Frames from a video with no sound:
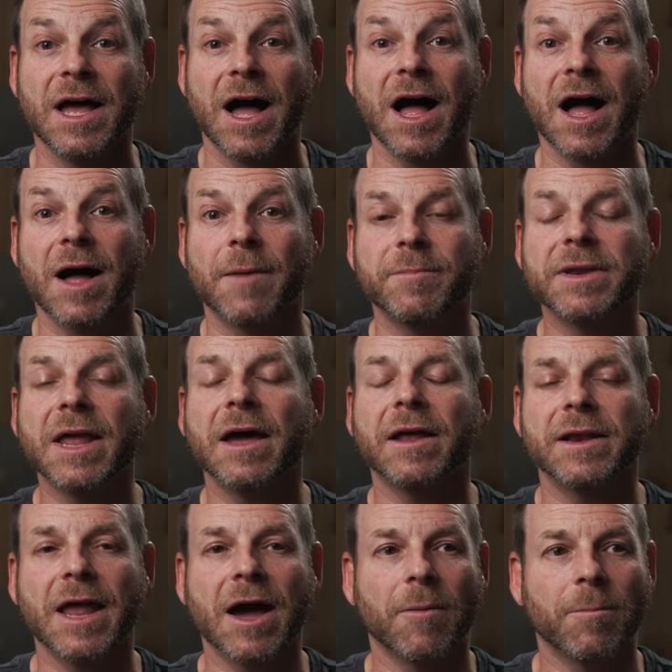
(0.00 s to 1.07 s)

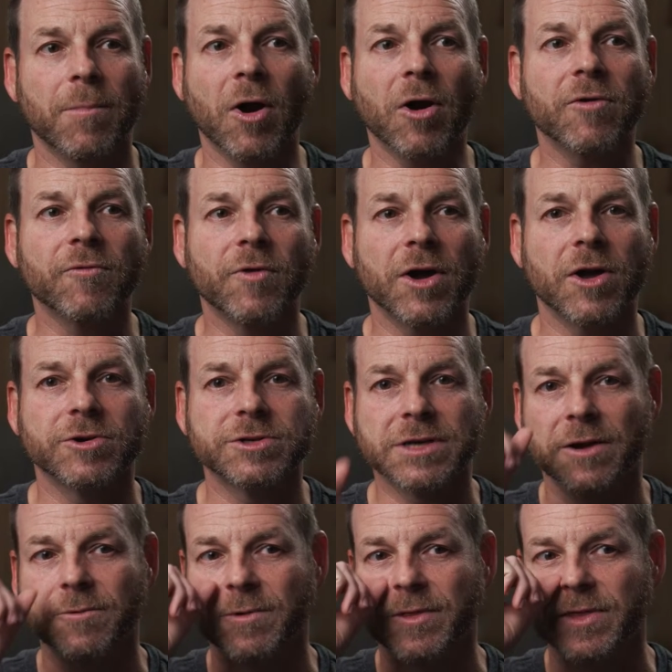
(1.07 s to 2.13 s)
Now, part of what goes
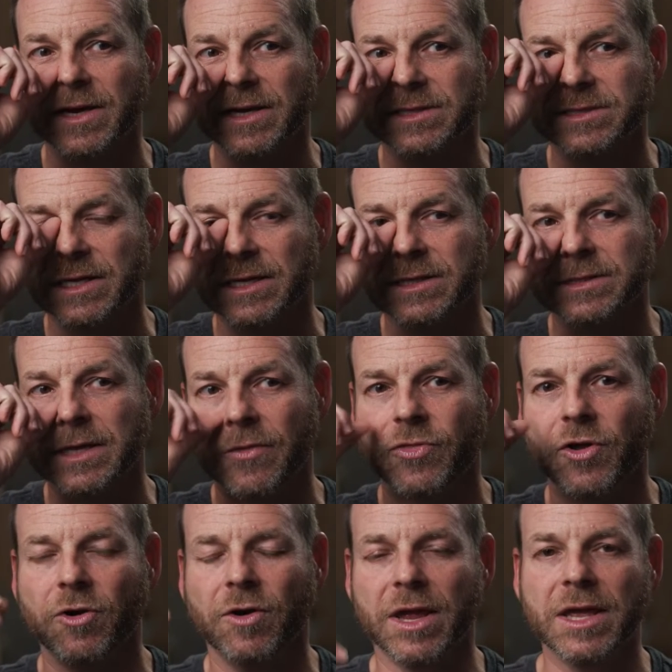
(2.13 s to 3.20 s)
on with this is that
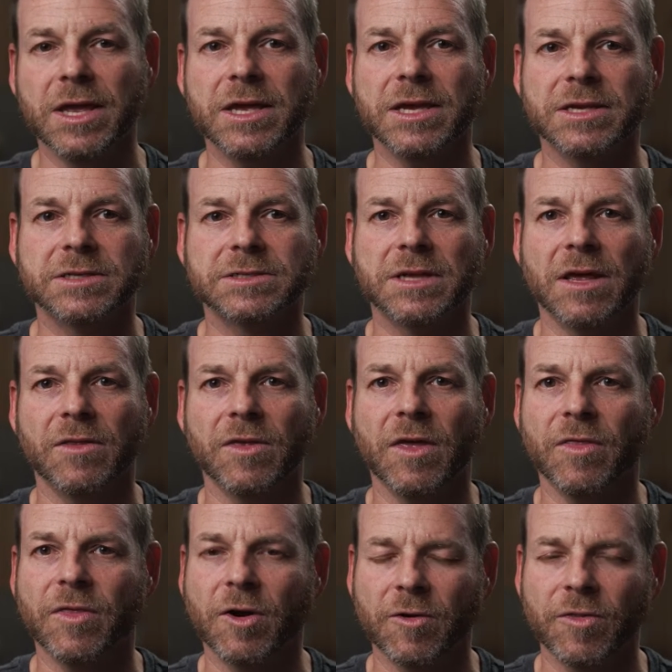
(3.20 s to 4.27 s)
there
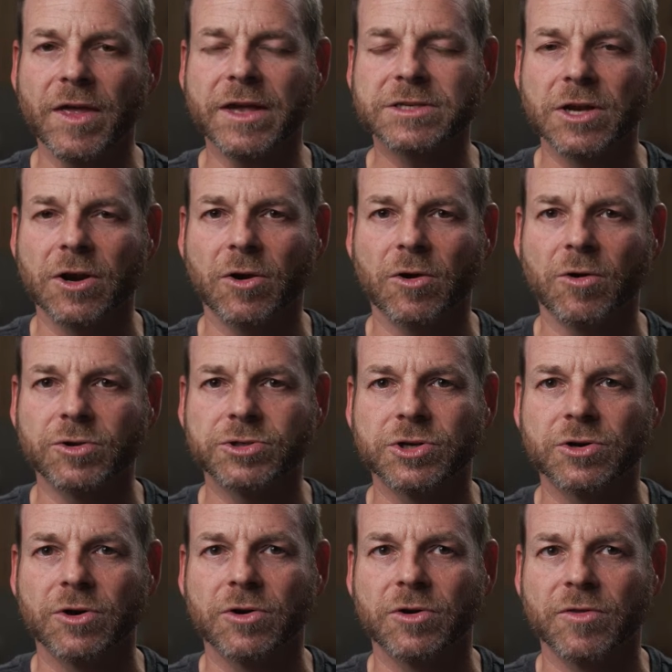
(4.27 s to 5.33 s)
are things in our
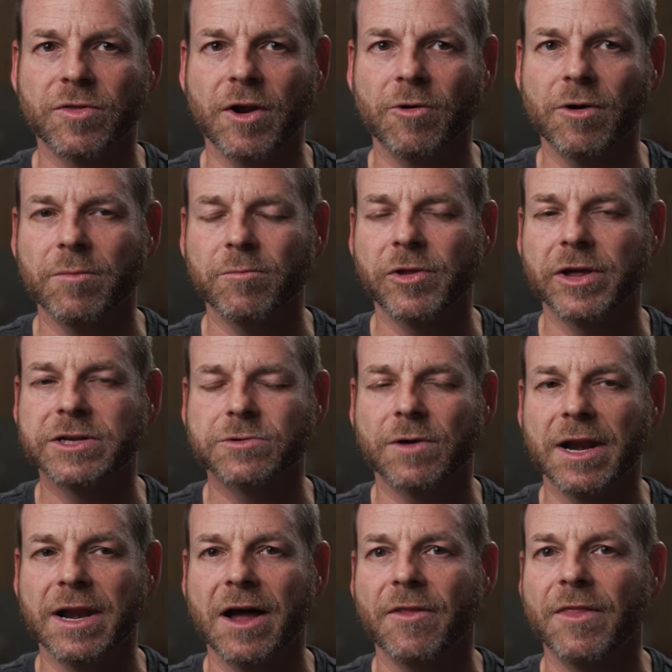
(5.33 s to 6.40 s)
culture that are in place
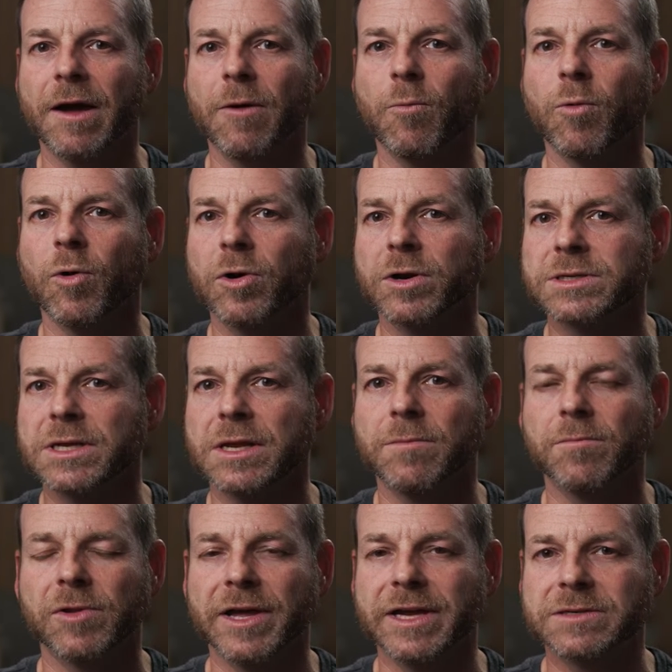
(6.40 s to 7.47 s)
right now that weren't
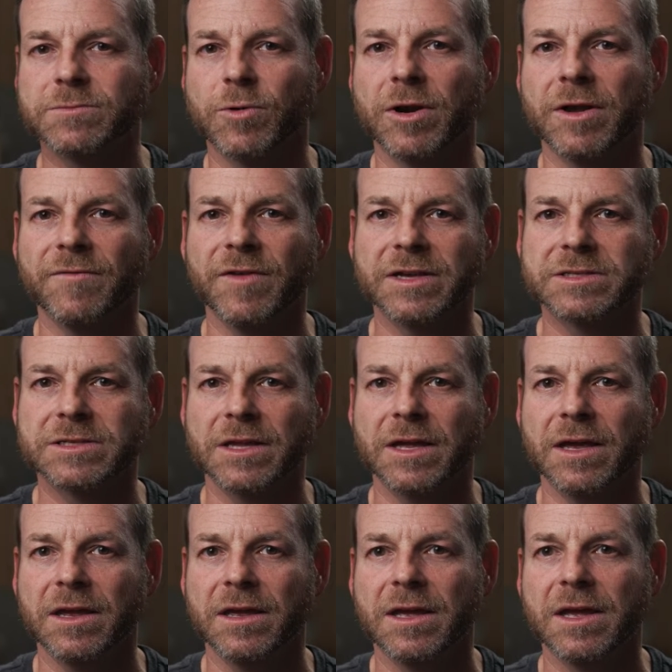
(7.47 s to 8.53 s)
in place
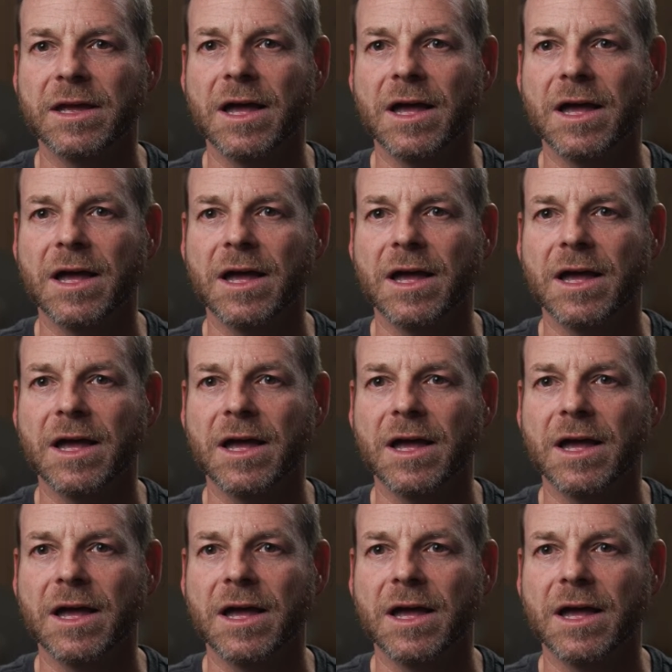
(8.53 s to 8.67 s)
previously.